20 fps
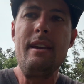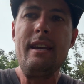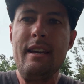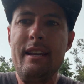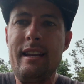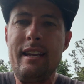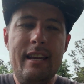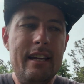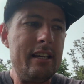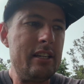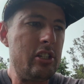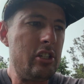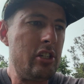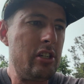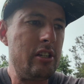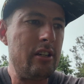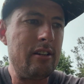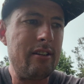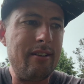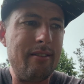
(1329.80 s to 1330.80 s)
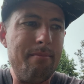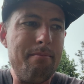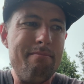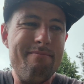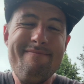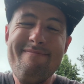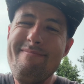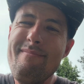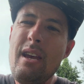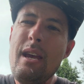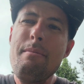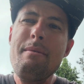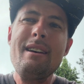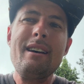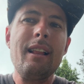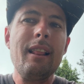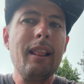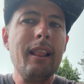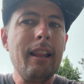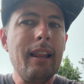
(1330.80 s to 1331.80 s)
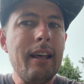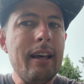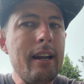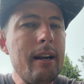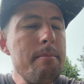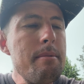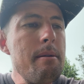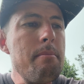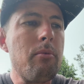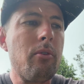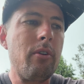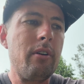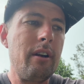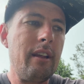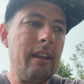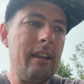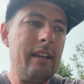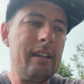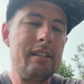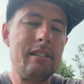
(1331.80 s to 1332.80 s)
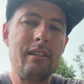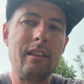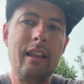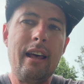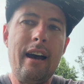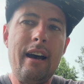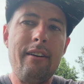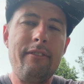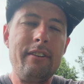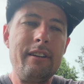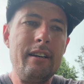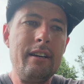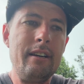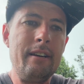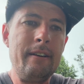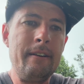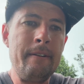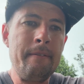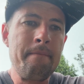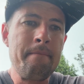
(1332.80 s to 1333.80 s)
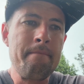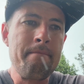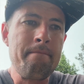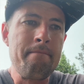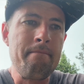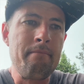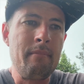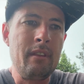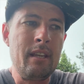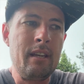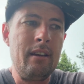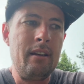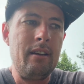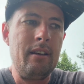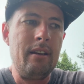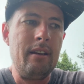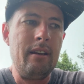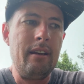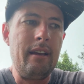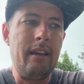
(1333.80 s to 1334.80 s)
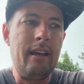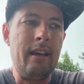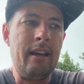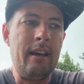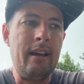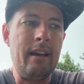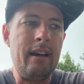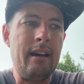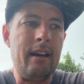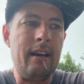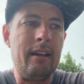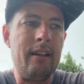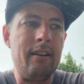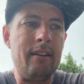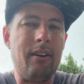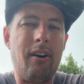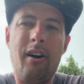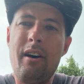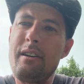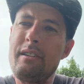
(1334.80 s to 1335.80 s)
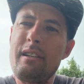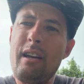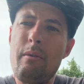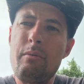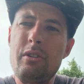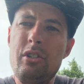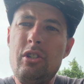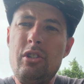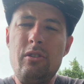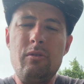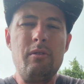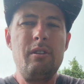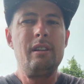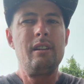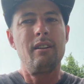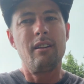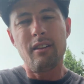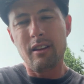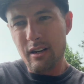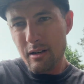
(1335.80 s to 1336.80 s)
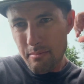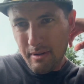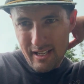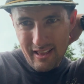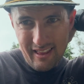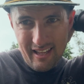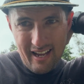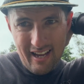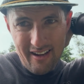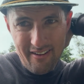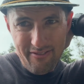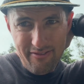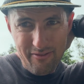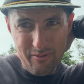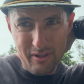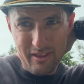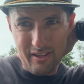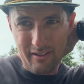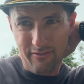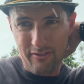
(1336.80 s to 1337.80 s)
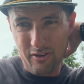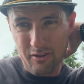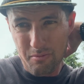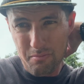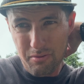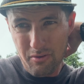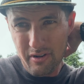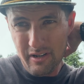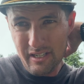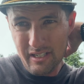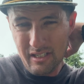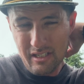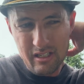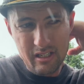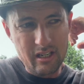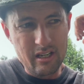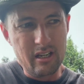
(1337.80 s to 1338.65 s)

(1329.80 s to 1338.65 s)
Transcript: an inch, maybe a little bit more than an inch left. And honestly, I was shooting a little bit left with the field points.